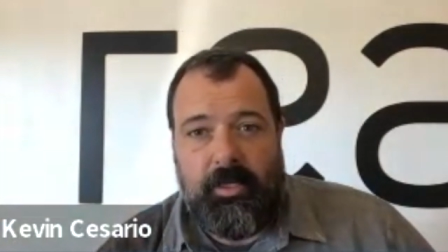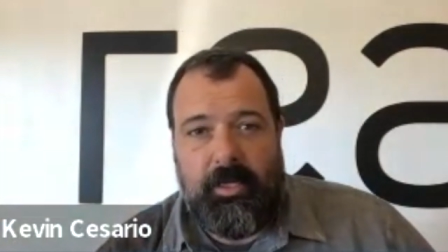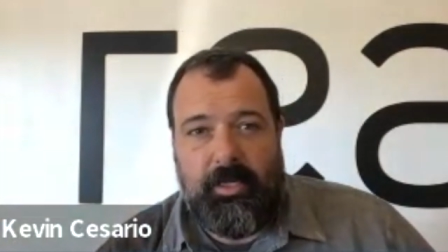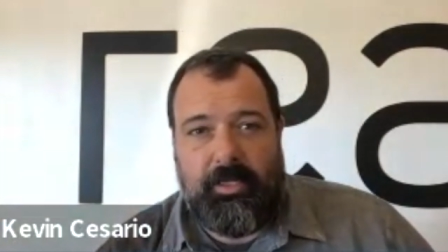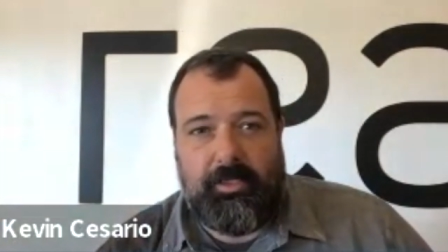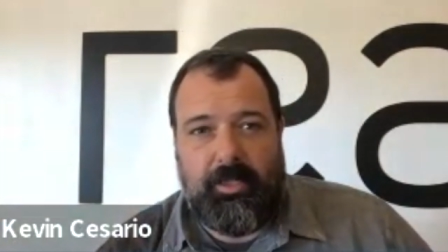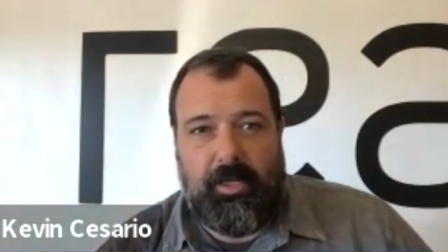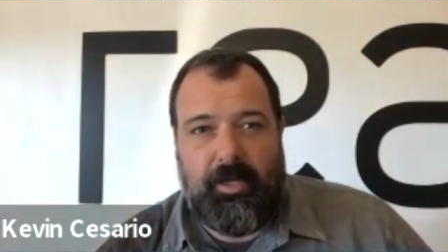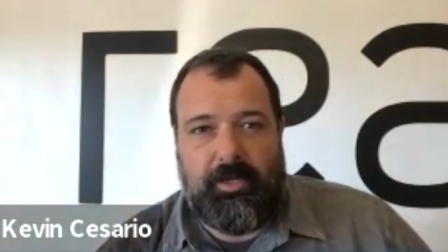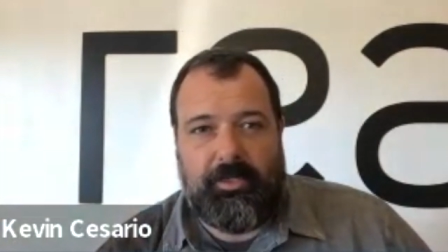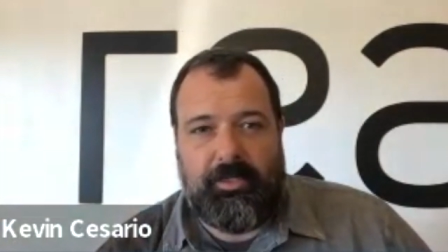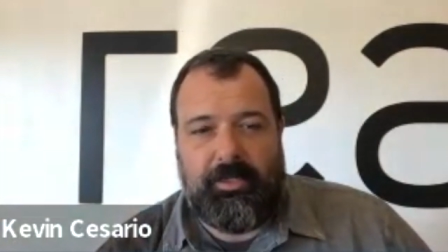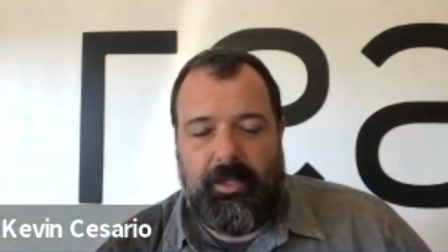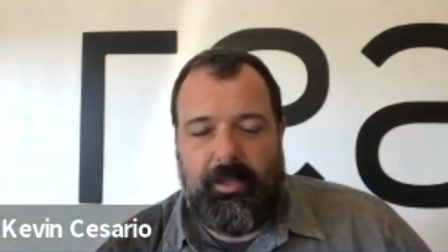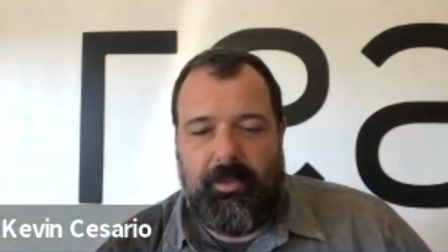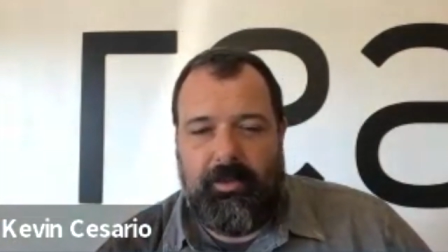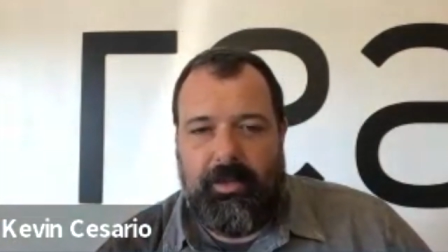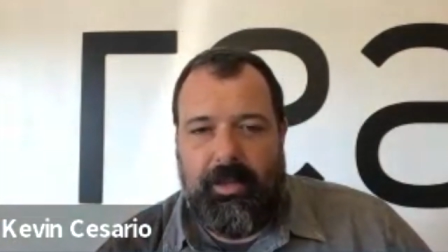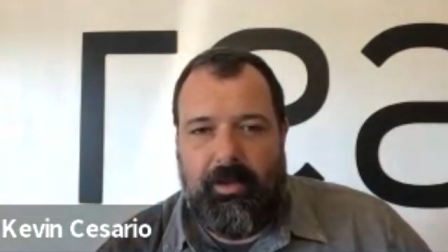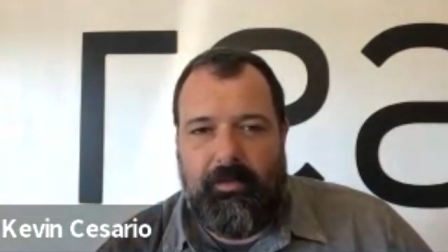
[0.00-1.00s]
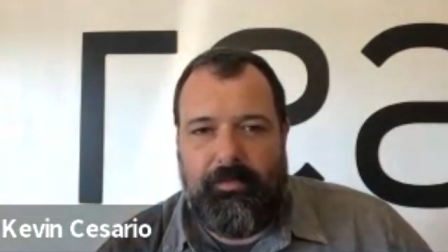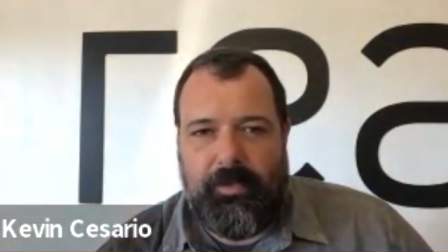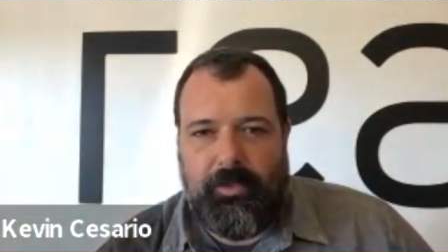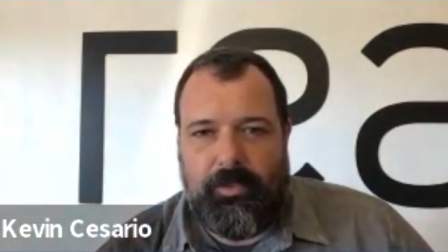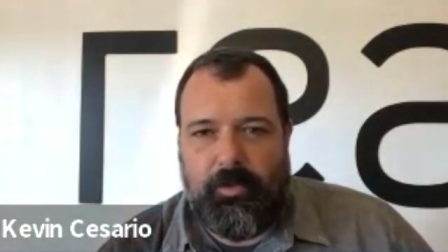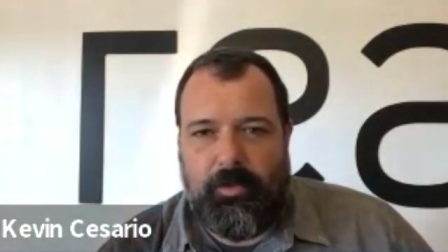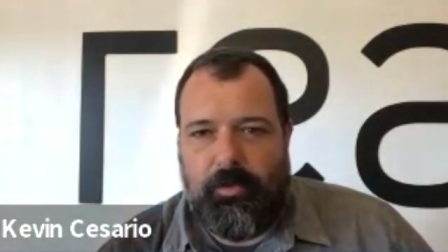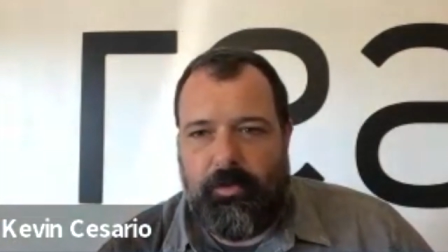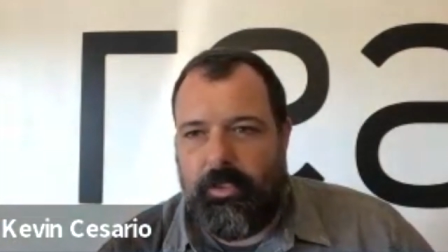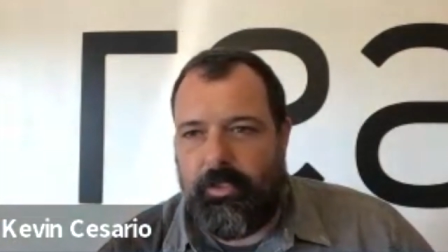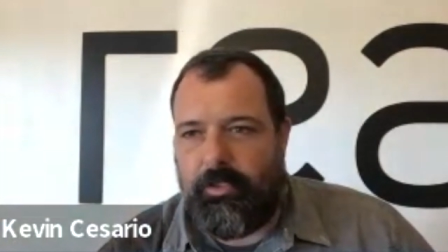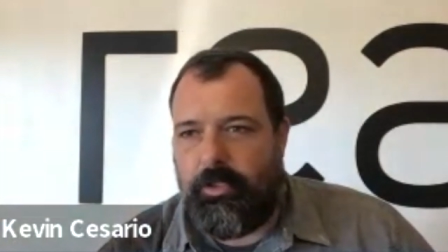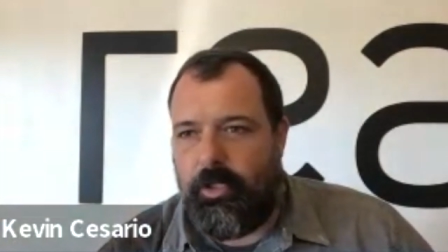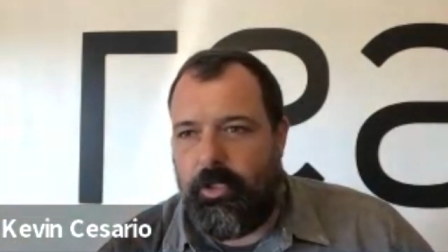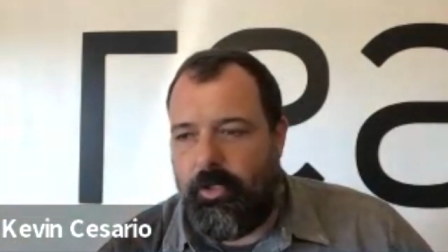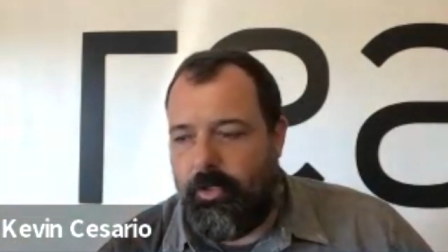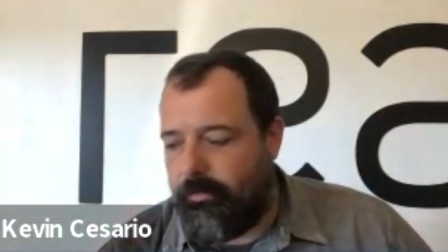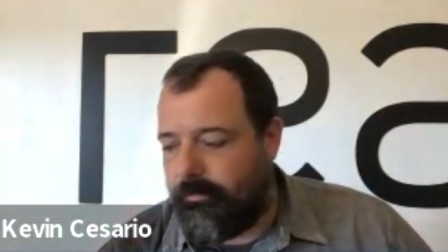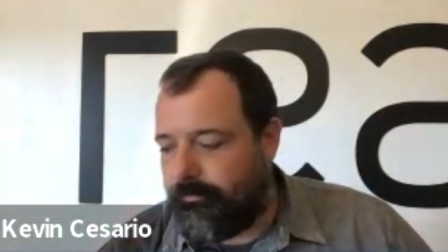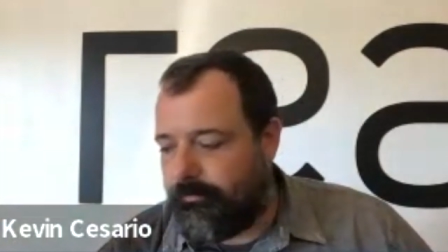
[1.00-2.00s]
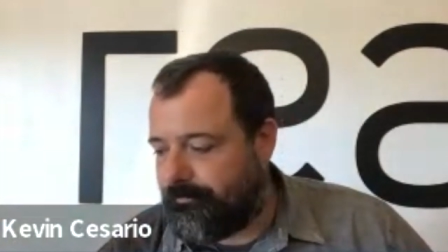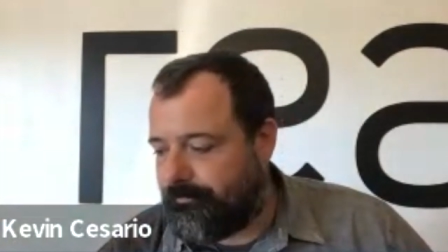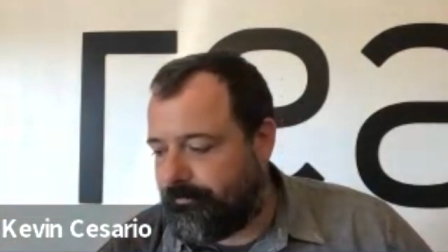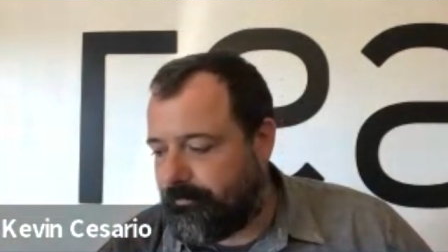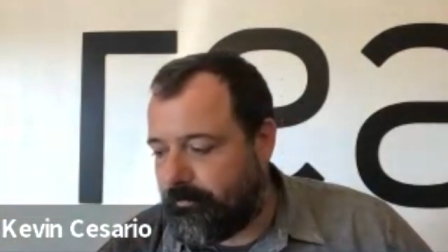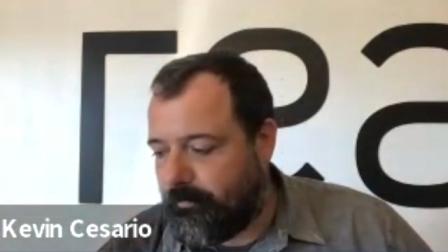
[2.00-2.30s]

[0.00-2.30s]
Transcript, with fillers: as long as now if they sold it to